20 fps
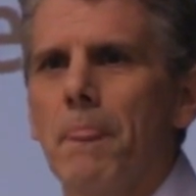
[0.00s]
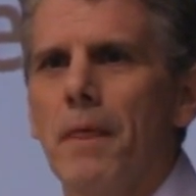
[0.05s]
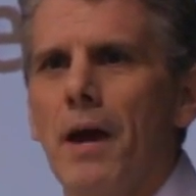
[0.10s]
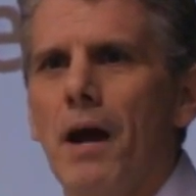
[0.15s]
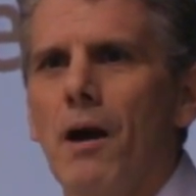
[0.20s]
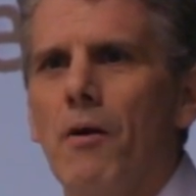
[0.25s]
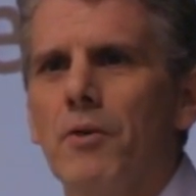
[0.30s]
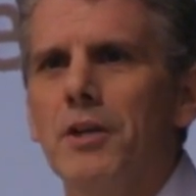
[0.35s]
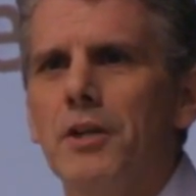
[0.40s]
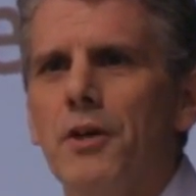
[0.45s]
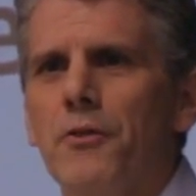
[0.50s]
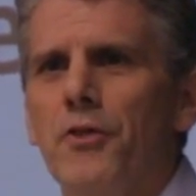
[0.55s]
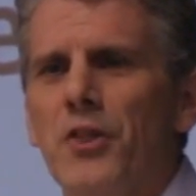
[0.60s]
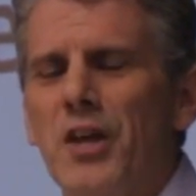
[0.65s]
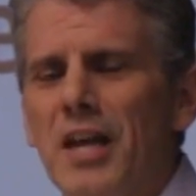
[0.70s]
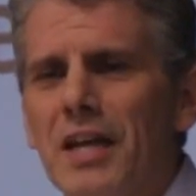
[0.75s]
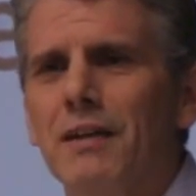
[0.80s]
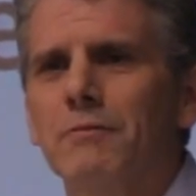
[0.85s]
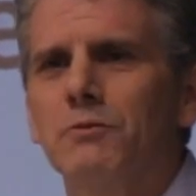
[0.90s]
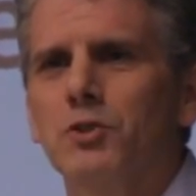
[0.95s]
Now, when you
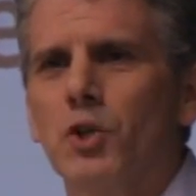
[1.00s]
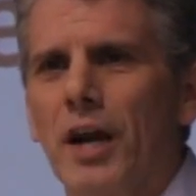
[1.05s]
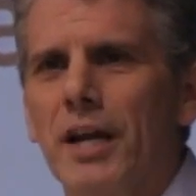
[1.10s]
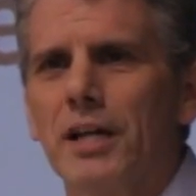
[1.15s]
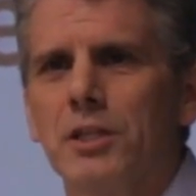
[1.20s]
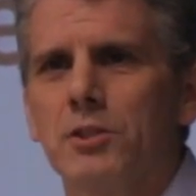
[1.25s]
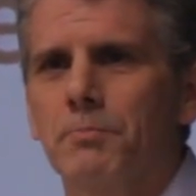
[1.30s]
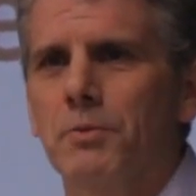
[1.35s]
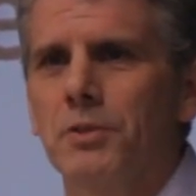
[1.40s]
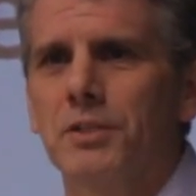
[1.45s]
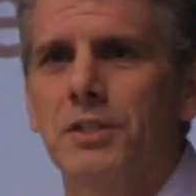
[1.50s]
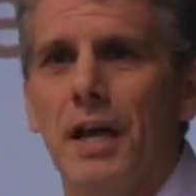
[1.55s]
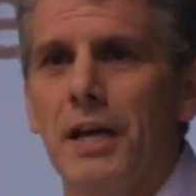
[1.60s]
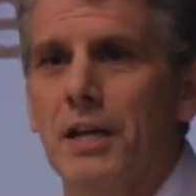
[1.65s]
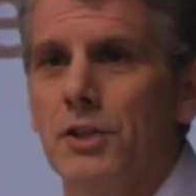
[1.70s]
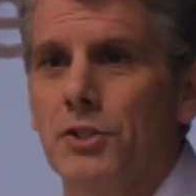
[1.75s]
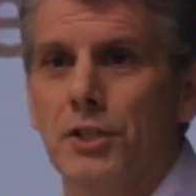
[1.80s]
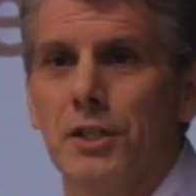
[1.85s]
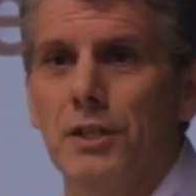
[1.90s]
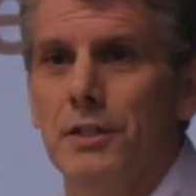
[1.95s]
think of
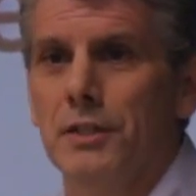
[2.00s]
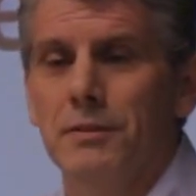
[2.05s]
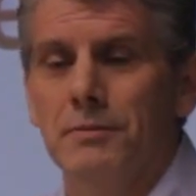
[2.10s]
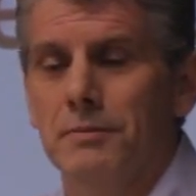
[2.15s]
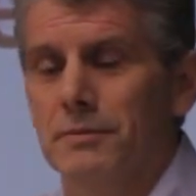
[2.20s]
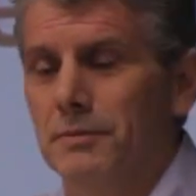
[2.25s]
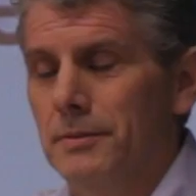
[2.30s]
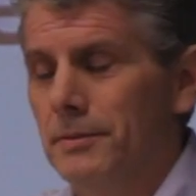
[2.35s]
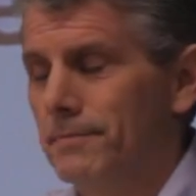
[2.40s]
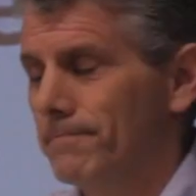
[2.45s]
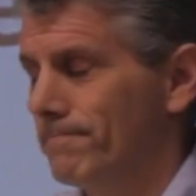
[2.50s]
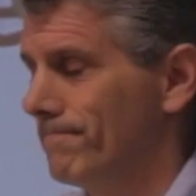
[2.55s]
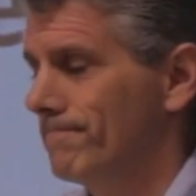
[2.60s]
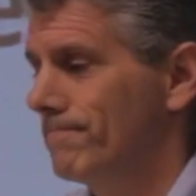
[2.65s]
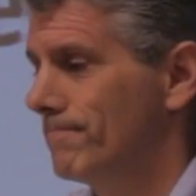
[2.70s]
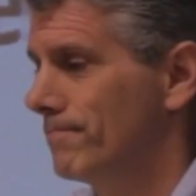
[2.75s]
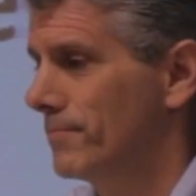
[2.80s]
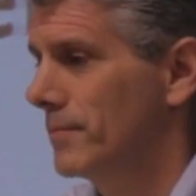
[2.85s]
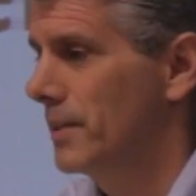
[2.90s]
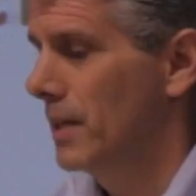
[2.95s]
transportation,
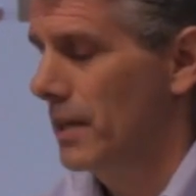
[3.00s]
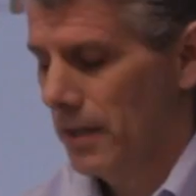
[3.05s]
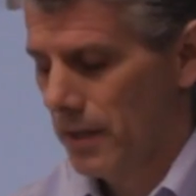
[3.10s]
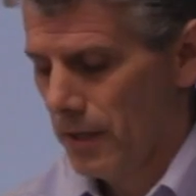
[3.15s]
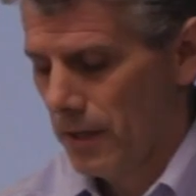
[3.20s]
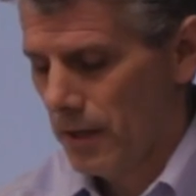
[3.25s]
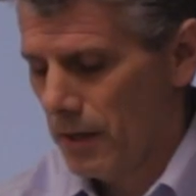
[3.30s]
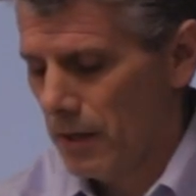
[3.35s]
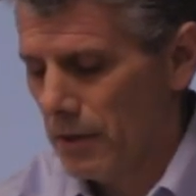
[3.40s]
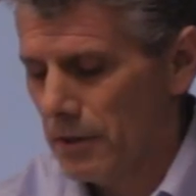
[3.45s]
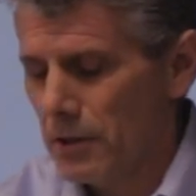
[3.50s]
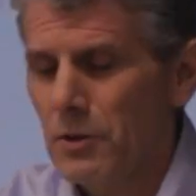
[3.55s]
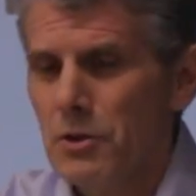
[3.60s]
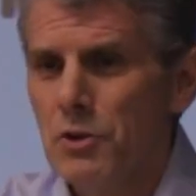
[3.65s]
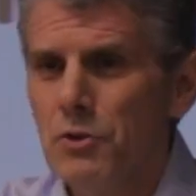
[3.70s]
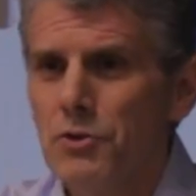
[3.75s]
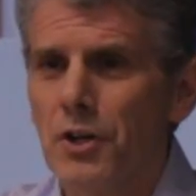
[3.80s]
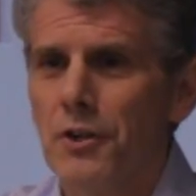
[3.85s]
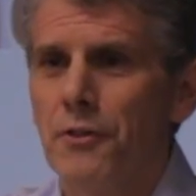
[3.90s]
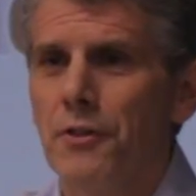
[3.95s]
you
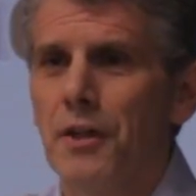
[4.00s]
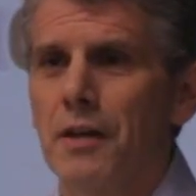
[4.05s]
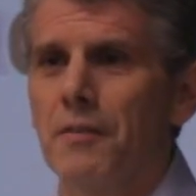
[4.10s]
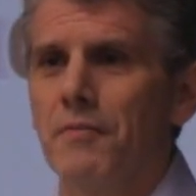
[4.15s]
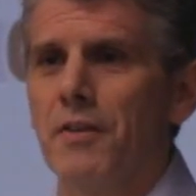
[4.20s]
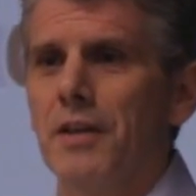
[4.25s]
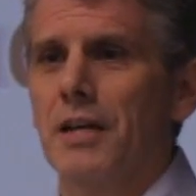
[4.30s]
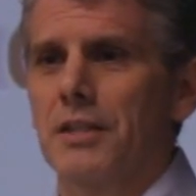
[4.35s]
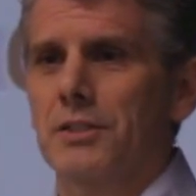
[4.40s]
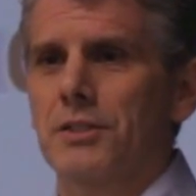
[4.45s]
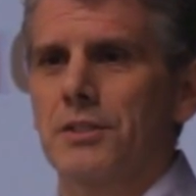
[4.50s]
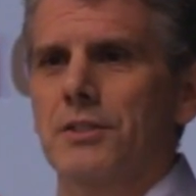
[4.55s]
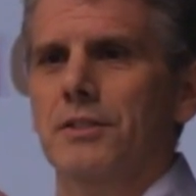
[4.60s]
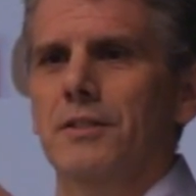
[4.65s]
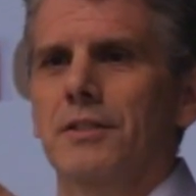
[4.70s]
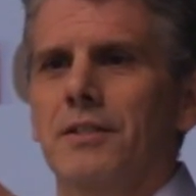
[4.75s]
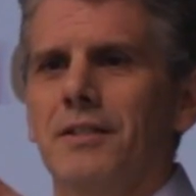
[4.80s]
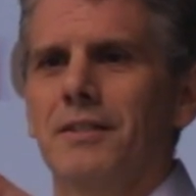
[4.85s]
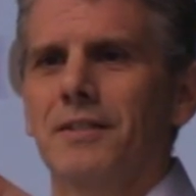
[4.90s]
usually think of this.